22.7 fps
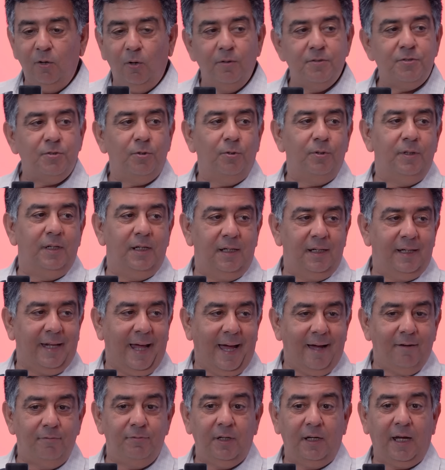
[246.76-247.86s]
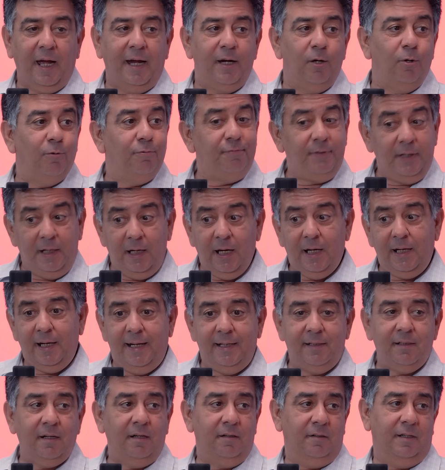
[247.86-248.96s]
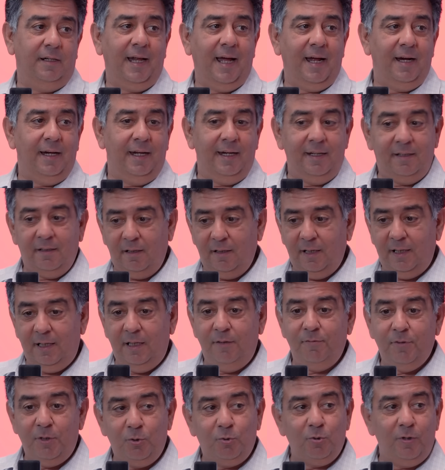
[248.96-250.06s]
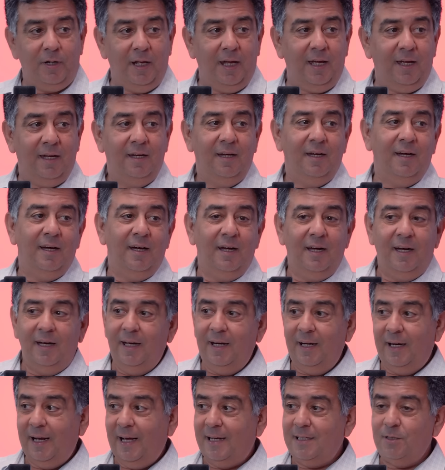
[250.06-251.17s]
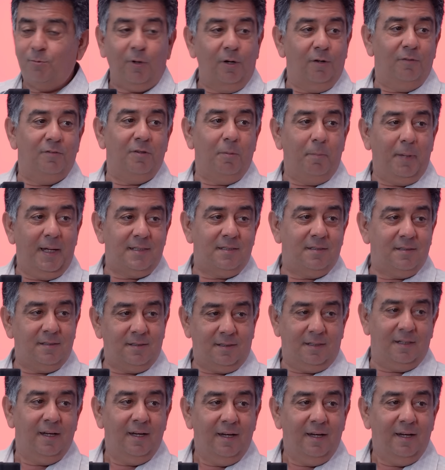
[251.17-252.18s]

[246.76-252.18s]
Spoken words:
also didn't have the kind of feel an 800 had. 800, even today, it has one of the best